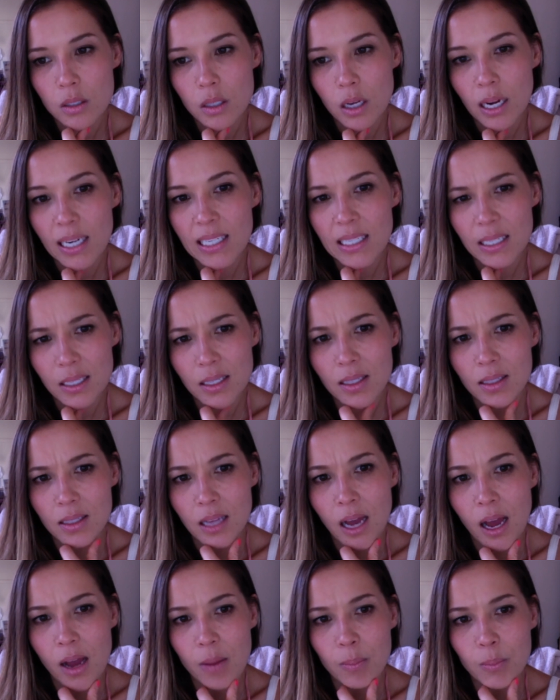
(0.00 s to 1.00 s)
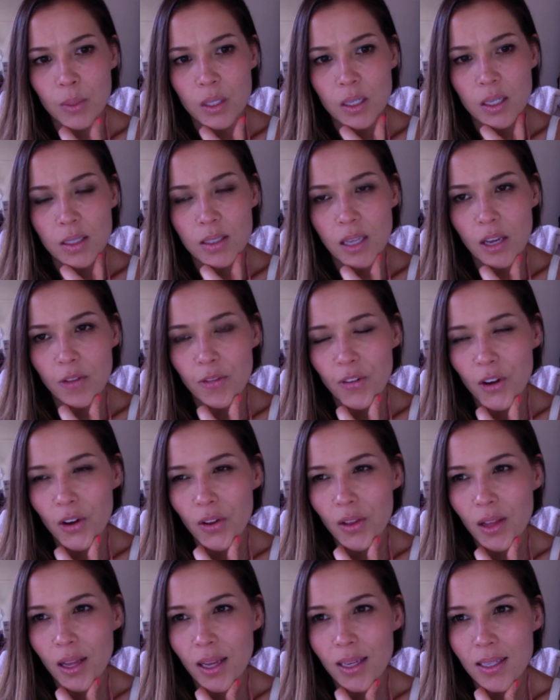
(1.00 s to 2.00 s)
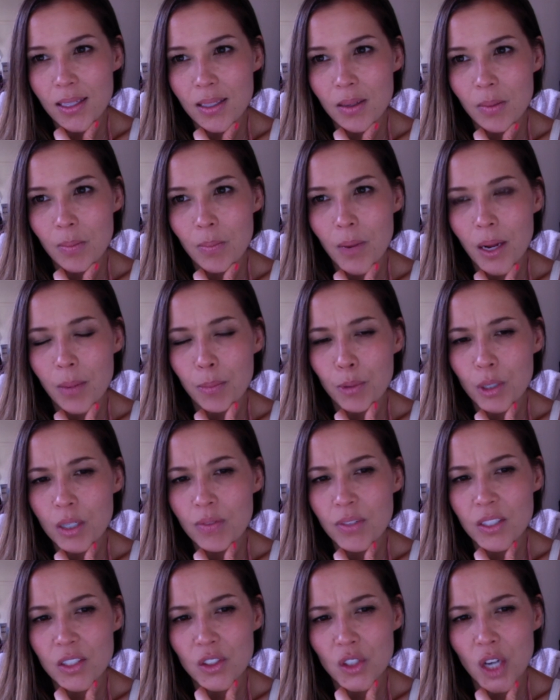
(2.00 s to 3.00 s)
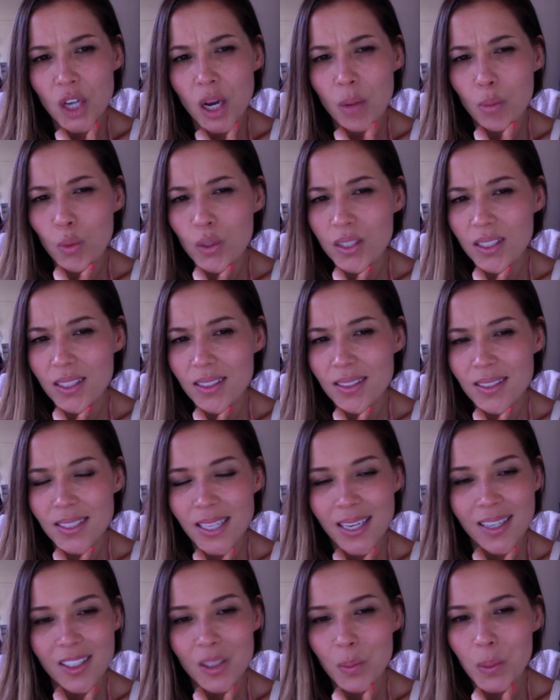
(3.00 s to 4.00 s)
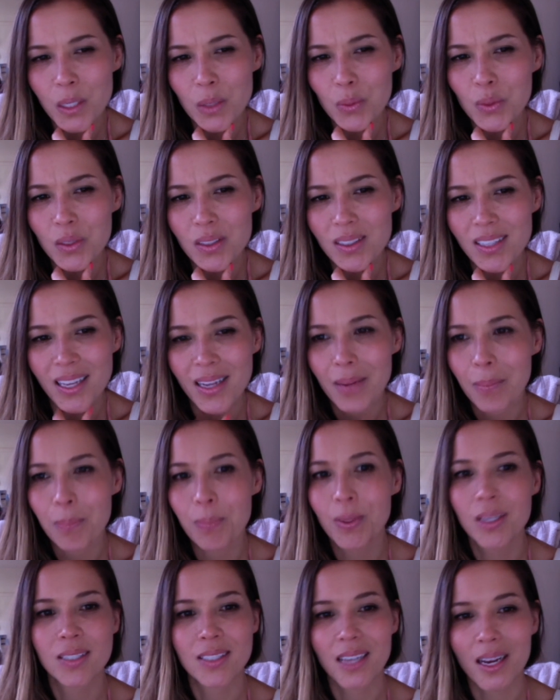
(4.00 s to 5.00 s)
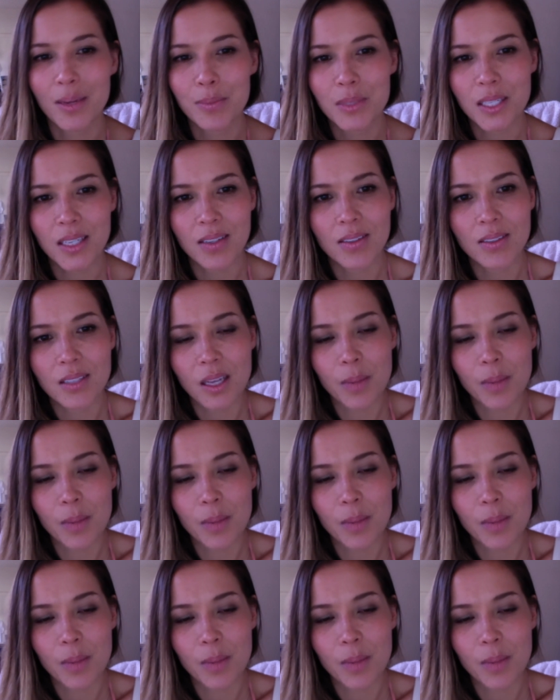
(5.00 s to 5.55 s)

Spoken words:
I needed that because I felt like my previous job was in sales, but it was like big time sales.